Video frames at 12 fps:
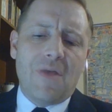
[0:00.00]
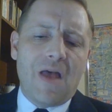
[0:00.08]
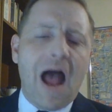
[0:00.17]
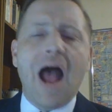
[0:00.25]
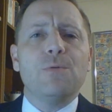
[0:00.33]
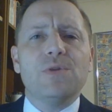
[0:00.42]

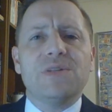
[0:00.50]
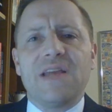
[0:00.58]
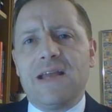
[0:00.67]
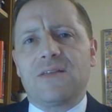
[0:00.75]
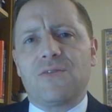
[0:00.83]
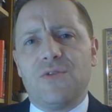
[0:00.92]
I would
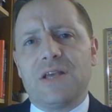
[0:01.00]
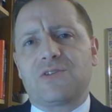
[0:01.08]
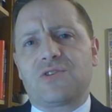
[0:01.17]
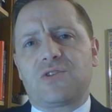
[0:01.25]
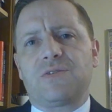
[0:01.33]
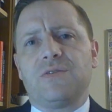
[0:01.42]
take
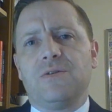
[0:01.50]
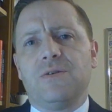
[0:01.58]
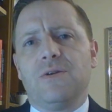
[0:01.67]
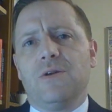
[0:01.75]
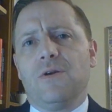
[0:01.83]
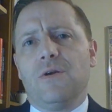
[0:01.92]
this
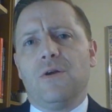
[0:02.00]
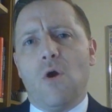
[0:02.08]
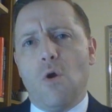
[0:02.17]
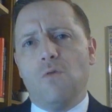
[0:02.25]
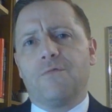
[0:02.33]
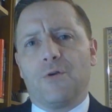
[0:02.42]

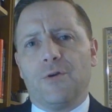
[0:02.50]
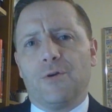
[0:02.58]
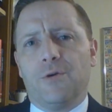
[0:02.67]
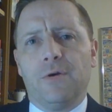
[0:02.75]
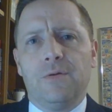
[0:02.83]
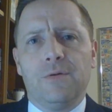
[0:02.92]

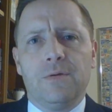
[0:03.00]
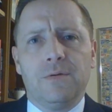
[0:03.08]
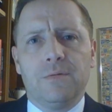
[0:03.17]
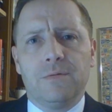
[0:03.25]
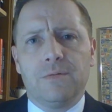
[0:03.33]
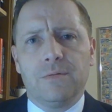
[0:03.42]
over
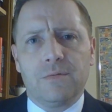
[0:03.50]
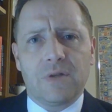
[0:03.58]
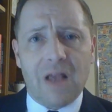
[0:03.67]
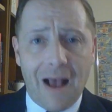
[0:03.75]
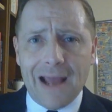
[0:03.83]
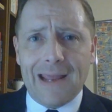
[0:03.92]

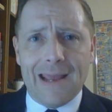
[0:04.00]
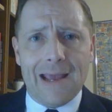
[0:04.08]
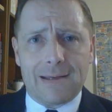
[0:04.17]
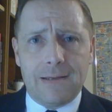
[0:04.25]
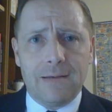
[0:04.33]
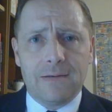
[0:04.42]

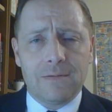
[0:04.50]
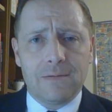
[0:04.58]
kayak.